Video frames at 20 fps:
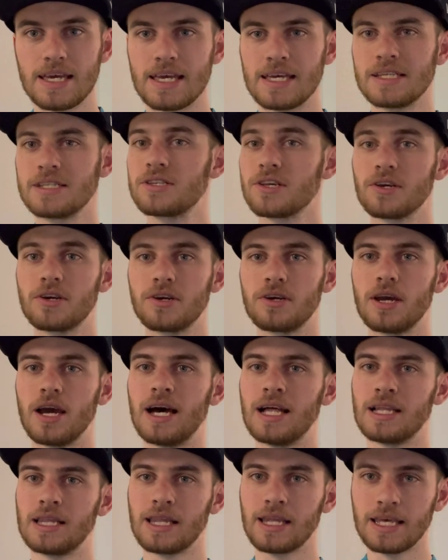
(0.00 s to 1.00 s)
is
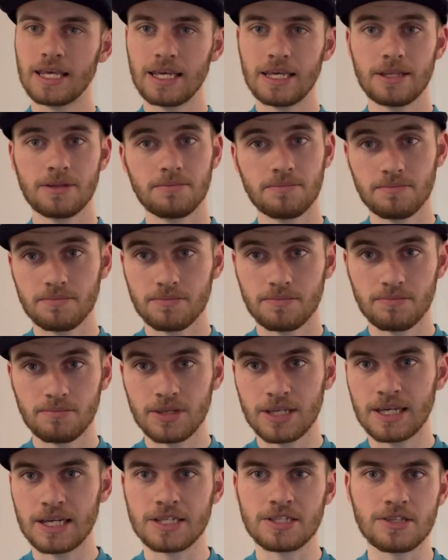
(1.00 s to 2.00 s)
a lean,
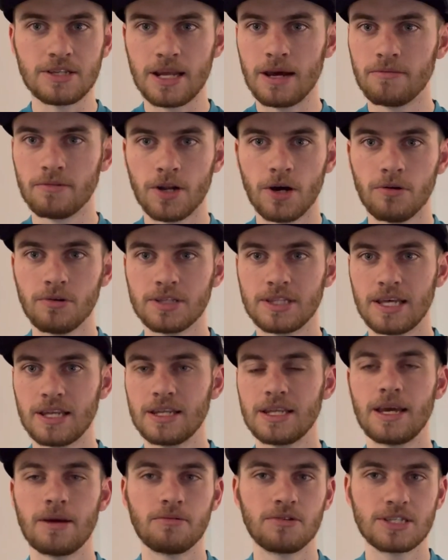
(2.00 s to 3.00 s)
because you never know with
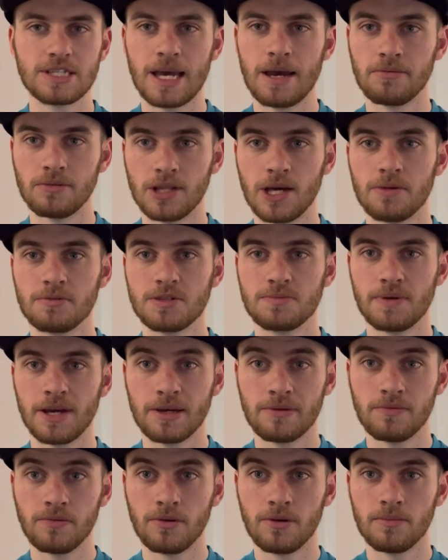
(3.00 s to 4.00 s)
Anthony Edwards. I have a lot of
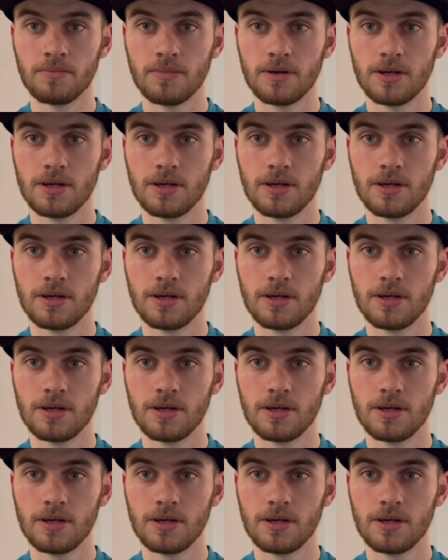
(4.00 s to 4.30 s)
respect for him.